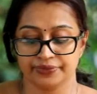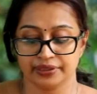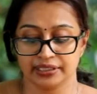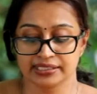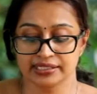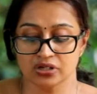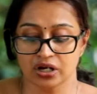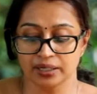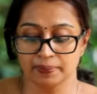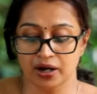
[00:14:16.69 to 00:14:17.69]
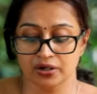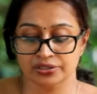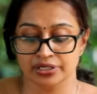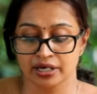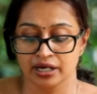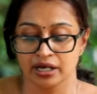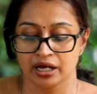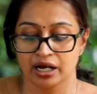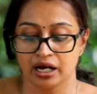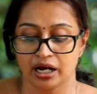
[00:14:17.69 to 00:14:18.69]
this is all about
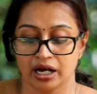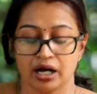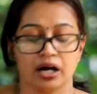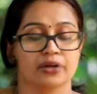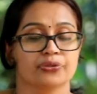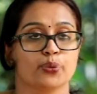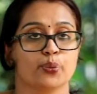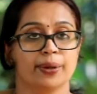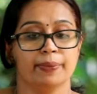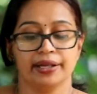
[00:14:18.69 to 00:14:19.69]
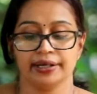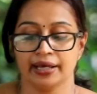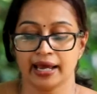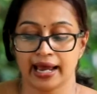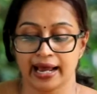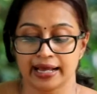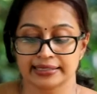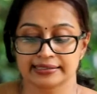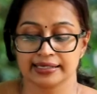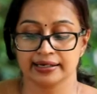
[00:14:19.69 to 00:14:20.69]
the women
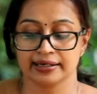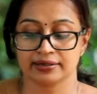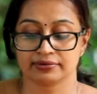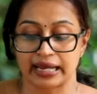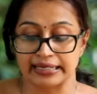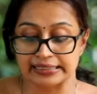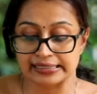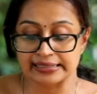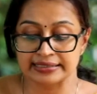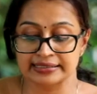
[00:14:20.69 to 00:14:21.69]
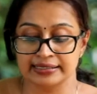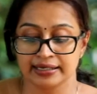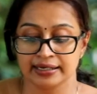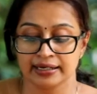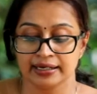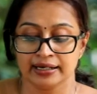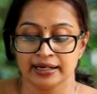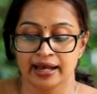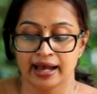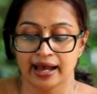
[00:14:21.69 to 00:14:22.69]
as writers
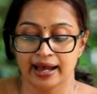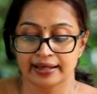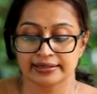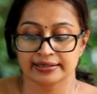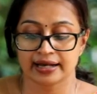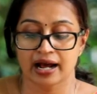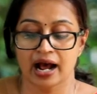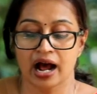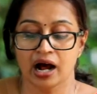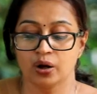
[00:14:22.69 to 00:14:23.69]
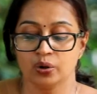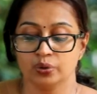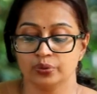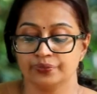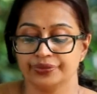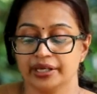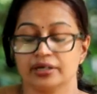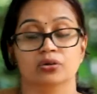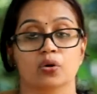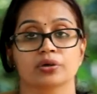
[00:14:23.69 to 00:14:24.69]
and how
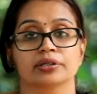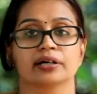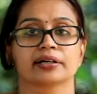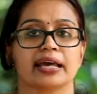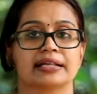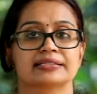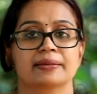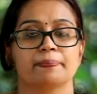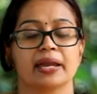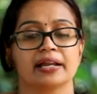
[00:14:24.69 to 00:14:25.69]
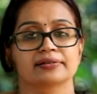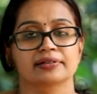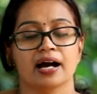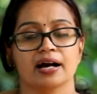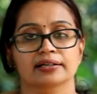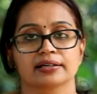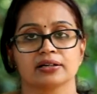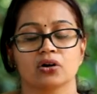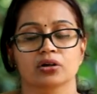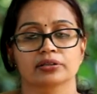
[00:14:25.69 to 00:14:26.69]
they wrote against the
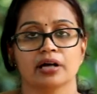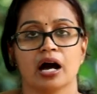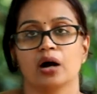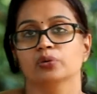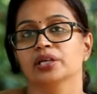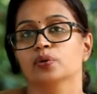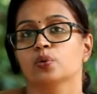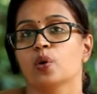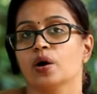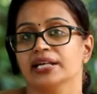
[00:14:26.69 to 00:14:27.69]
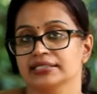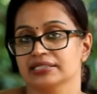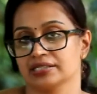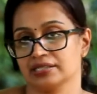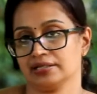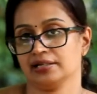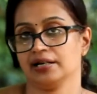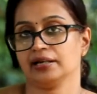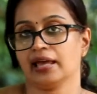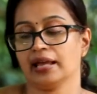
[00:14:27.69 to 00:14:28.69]
patriarchal, or how they voiced
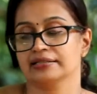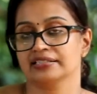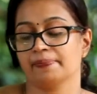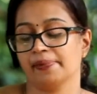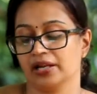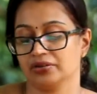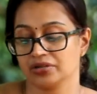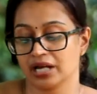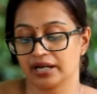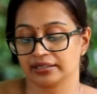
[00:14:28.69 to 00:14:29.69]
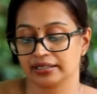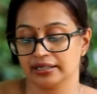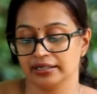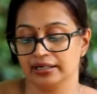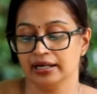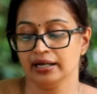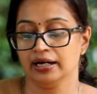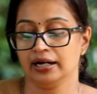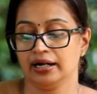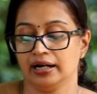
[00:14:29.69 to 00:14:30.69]
against the patriarchal
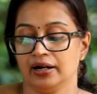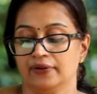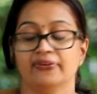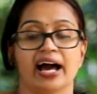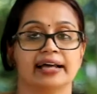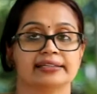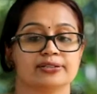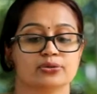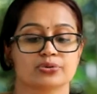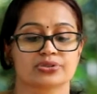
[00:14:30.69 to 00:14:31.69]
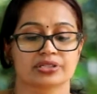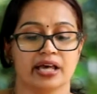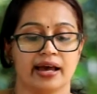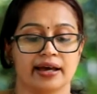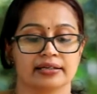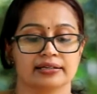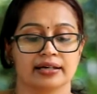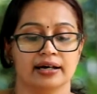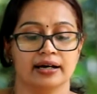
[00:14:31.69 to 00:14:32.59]
values, and